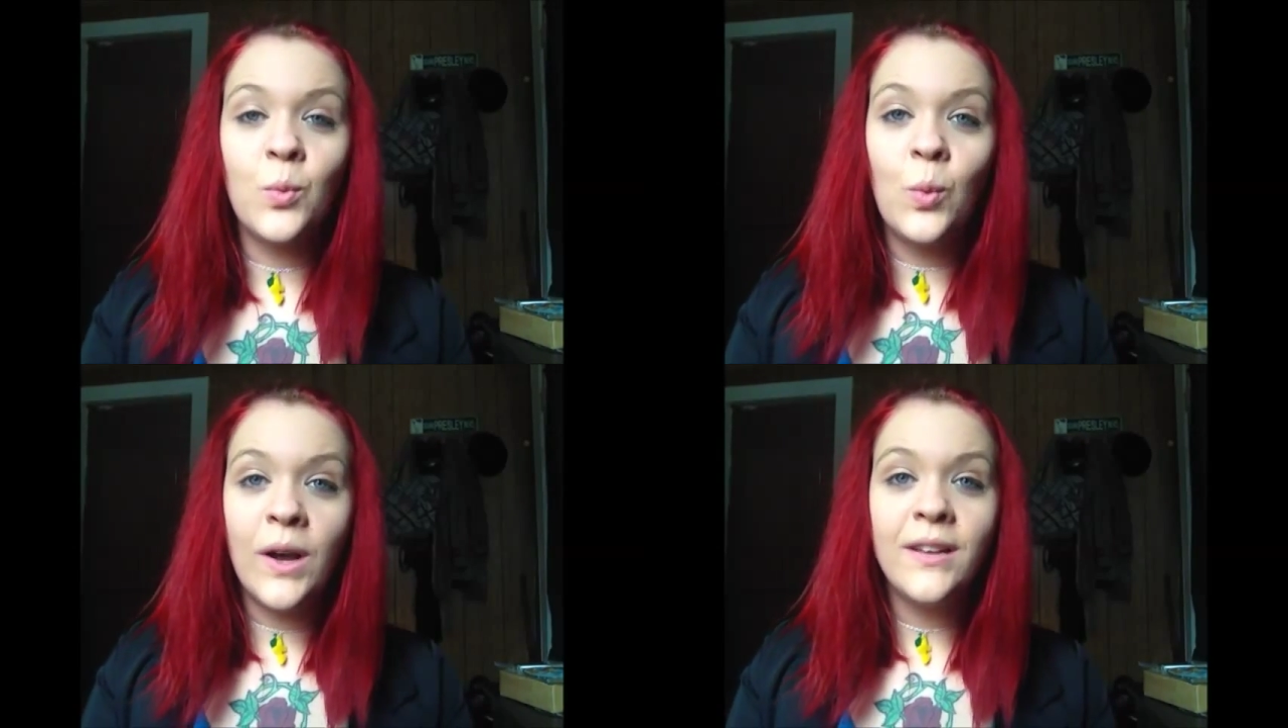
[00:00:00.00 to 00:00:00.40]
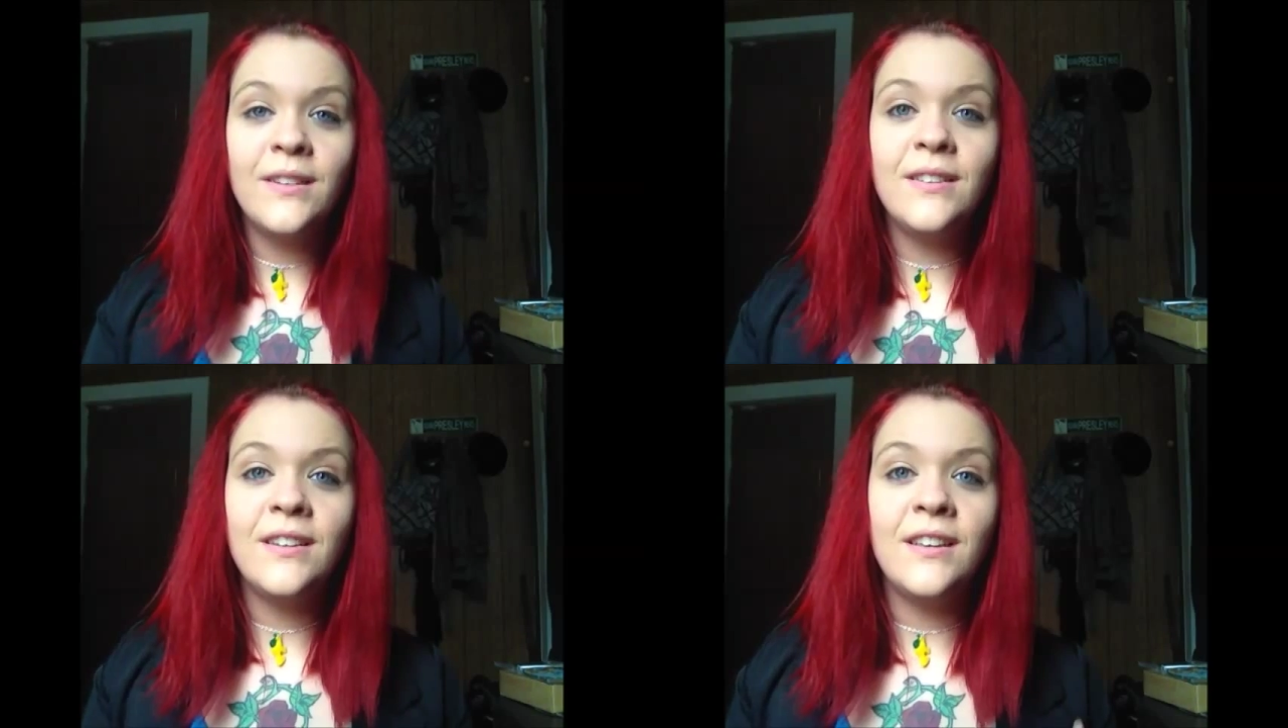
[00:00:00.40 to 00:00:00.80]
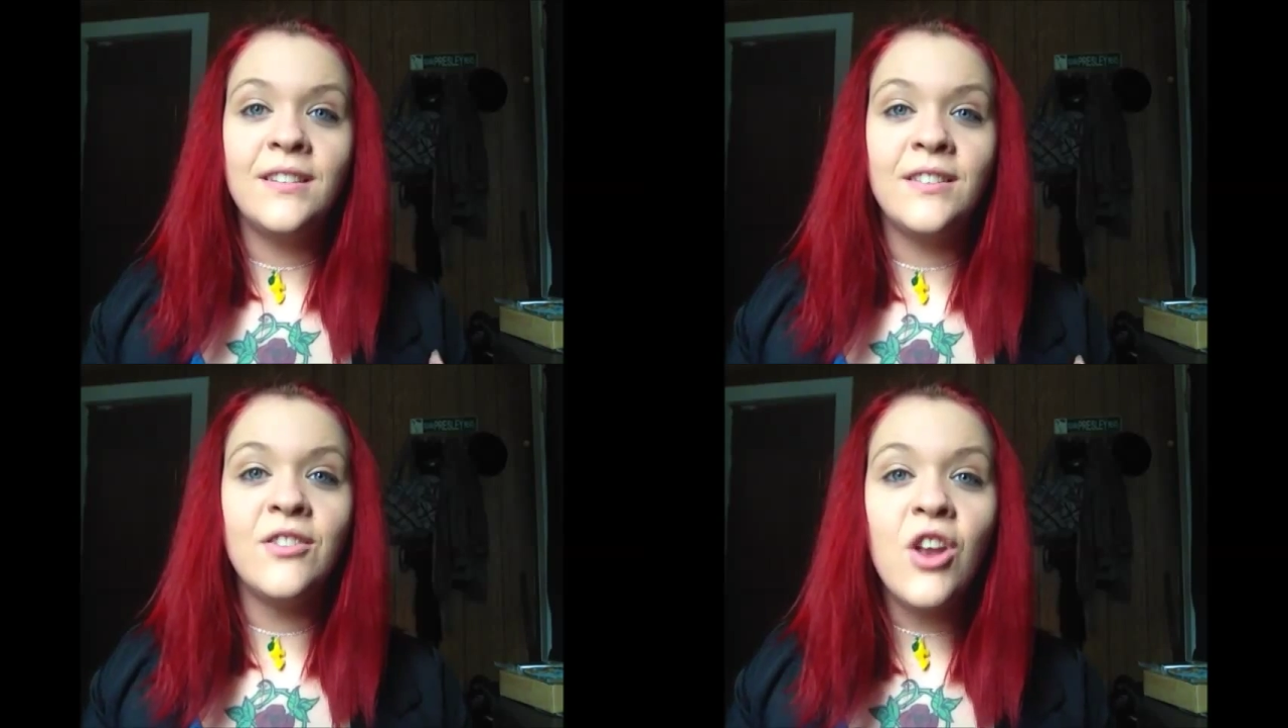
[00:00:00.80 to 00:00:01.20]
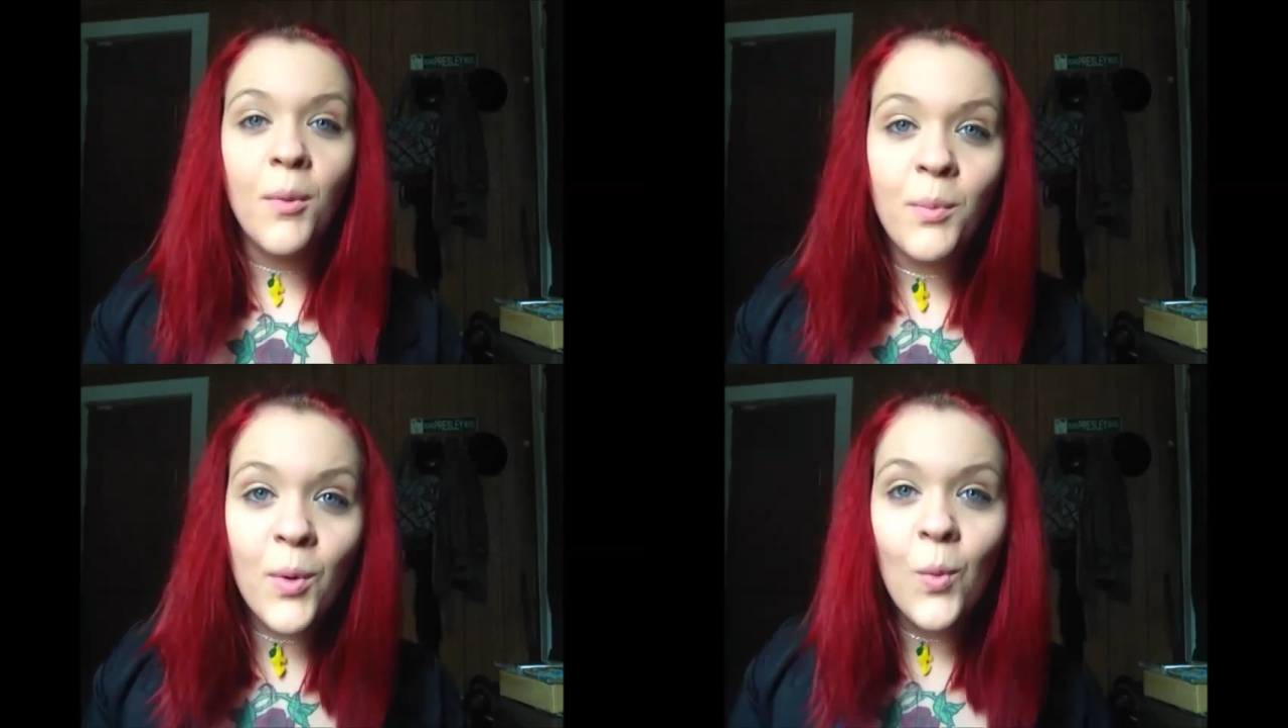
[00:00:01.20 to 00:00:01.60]
what is
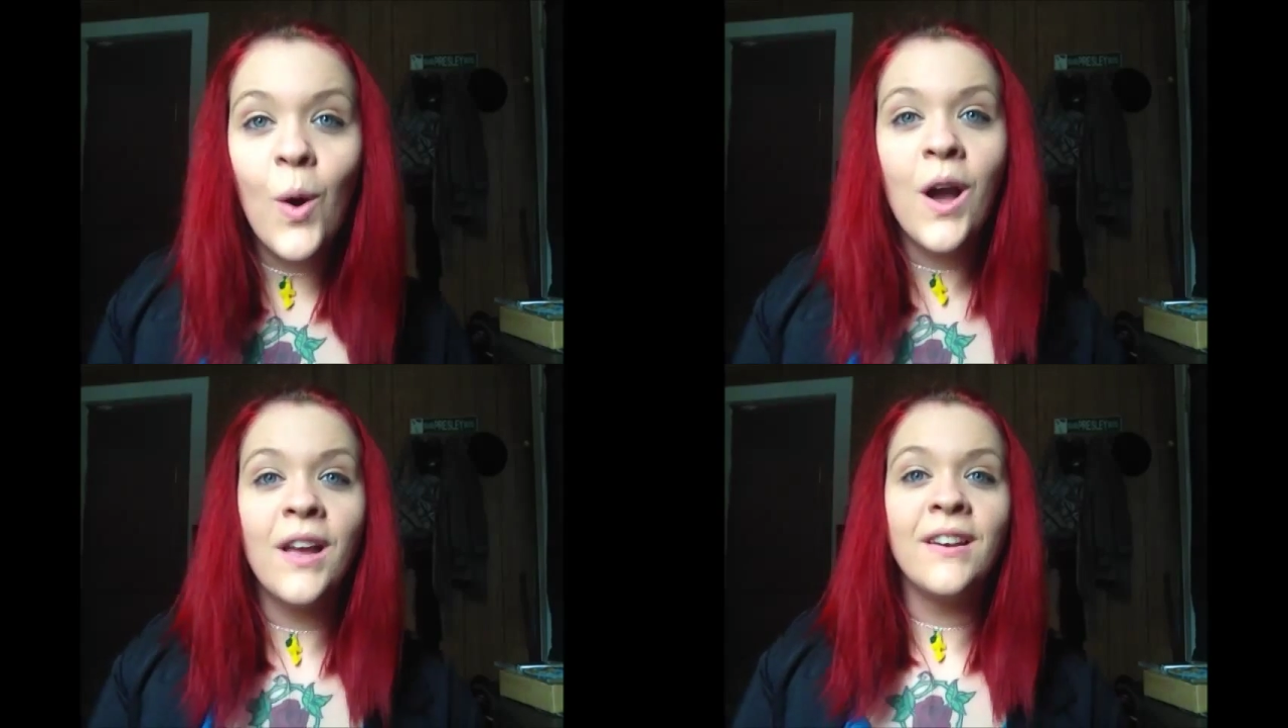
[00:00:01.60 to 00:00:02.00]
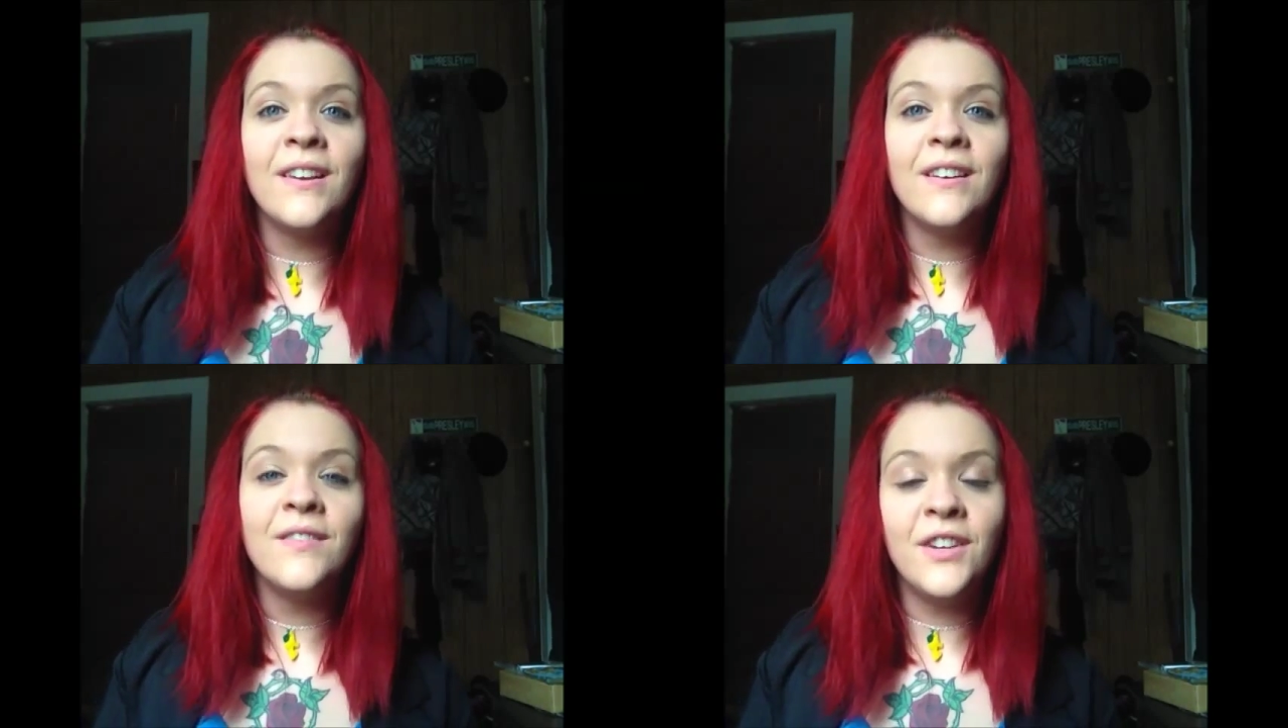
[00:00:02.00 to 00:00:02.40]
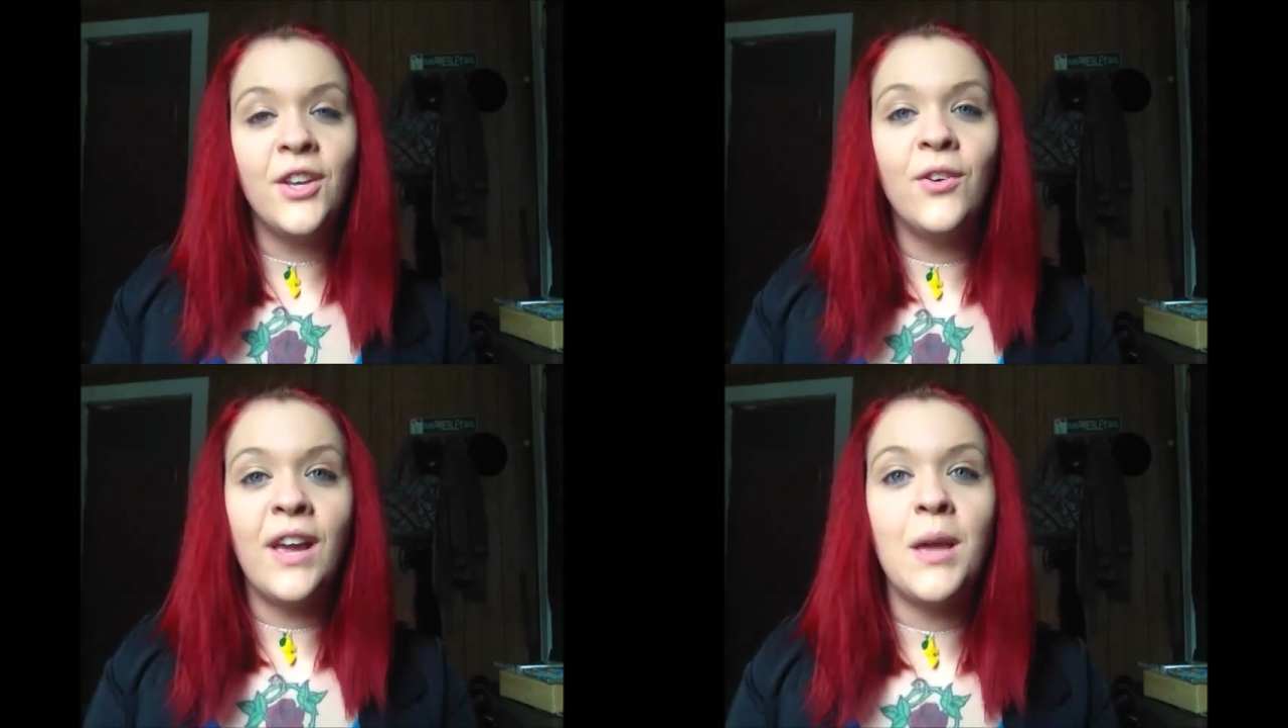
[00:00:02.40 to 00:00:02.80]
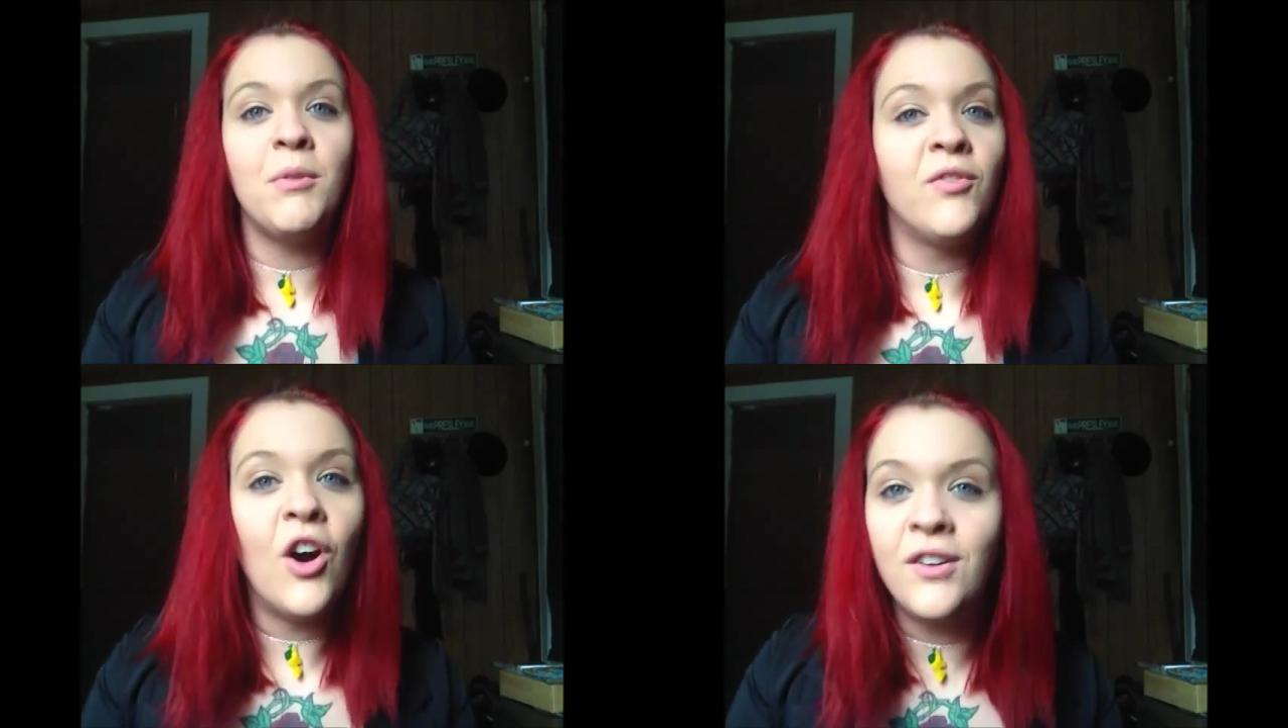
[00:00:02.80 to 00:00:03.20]
#1 video game
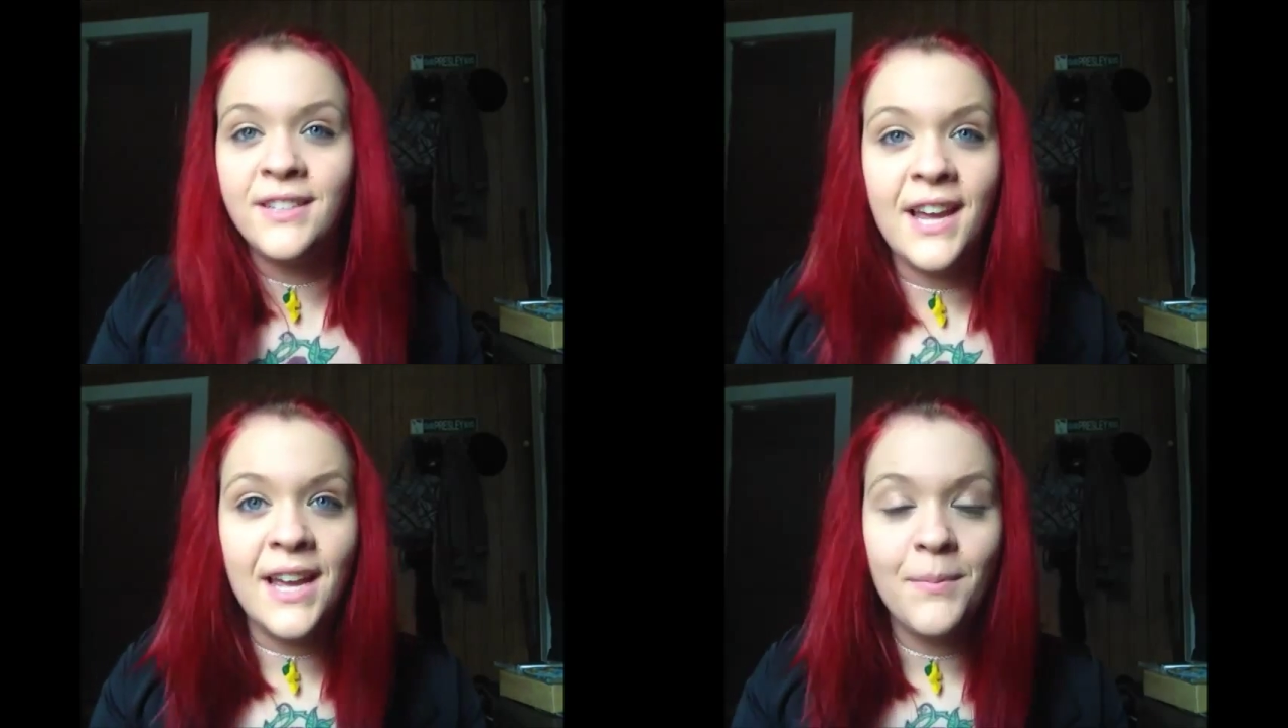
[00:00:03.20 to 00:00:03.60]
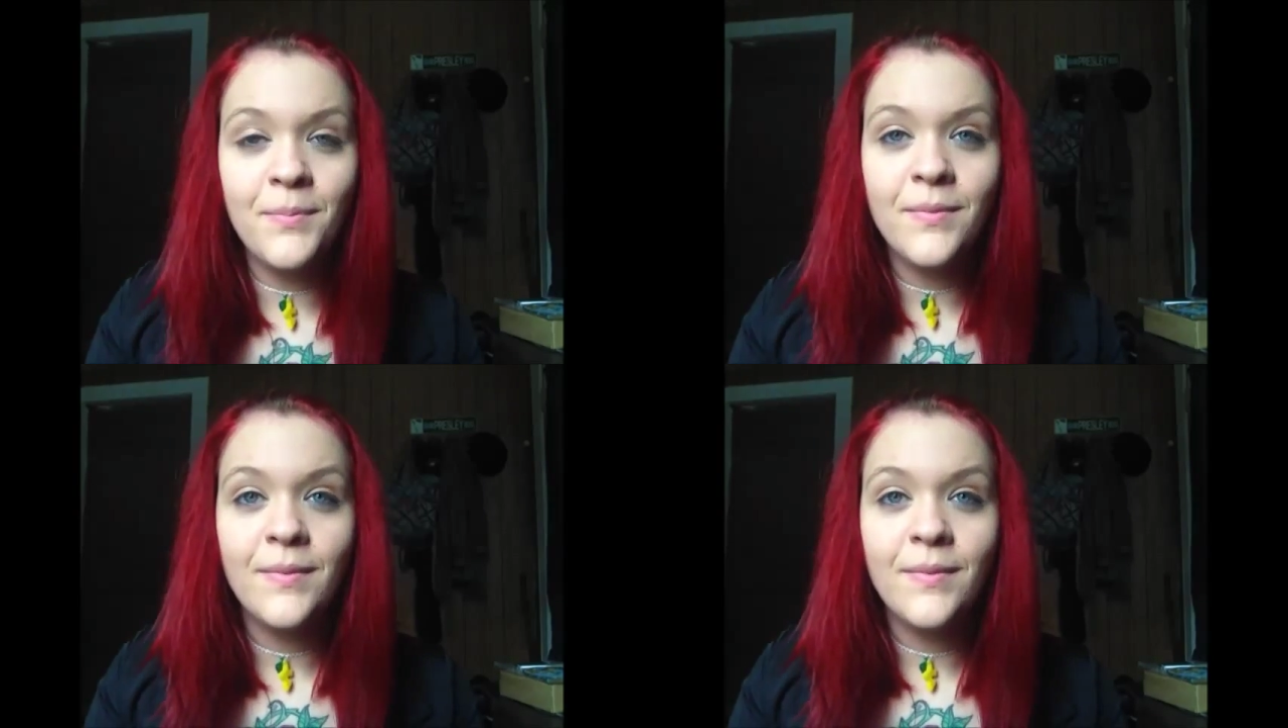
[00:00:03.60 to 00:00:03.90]
of all time?